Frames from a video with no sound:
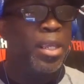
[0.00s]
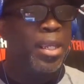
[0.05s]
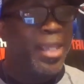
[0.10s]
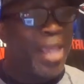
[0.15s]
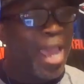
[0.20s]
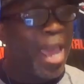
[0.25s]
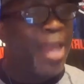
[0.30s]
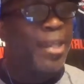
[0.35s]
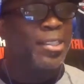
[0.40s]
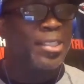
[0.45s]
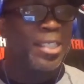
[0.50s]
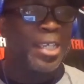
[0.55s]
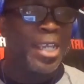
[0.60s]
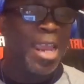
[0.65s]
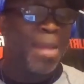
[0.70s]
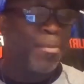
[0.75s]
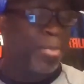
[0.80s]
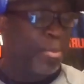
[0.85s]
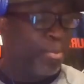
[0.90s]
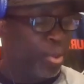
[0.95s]
Gotta say
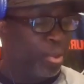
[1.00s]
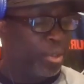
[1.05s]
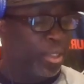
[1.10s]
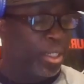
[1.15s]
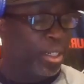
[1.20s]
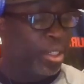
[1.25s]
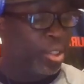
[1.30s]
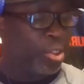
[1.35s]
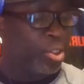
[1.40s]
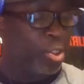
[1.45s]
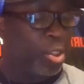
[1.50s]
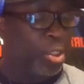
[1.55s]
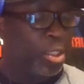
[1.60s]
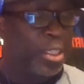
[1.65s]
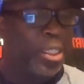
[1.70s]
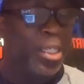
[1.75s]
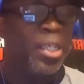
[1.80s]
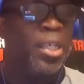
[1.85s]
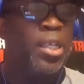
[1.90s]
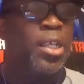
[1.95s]
happy birthday to Chuck
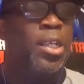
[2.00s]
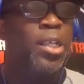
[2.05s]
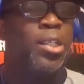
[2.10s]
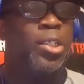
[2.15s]
D.